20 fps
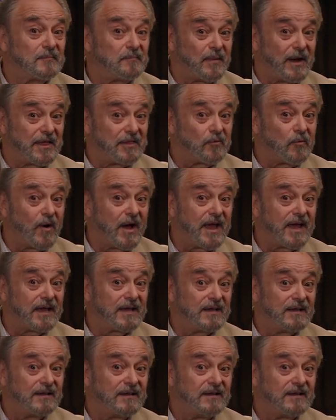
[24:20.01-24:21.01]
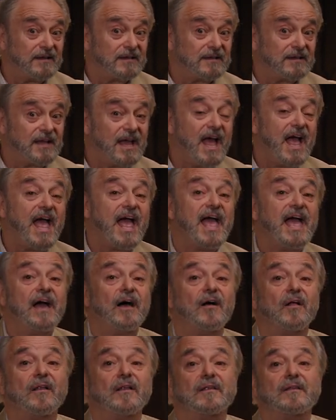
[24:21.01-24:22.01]
By the way,
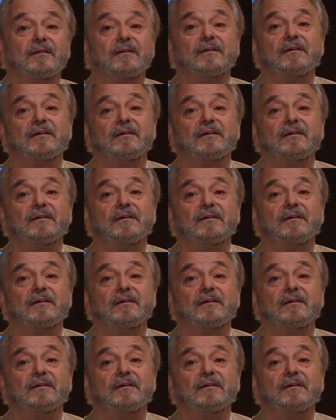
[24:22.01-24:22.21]
hell